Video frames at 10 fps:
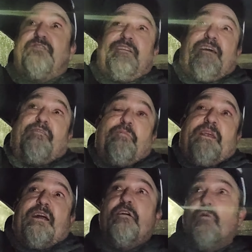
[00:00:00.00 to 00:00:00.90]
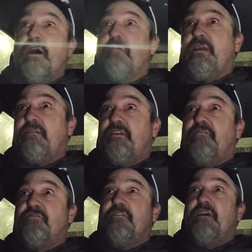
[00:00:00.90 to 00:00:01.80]
It doesn't mean I don't want to be a
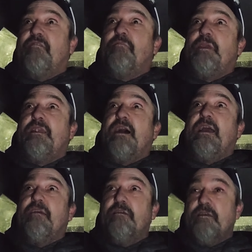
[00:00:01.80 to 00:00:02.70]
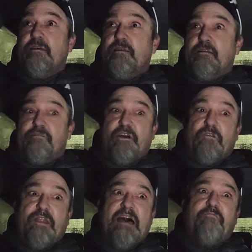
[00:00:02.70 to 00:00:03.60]
teacher. It doesn't mean I
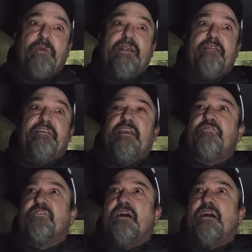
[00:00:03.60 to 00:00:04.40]
don't love being a teacher.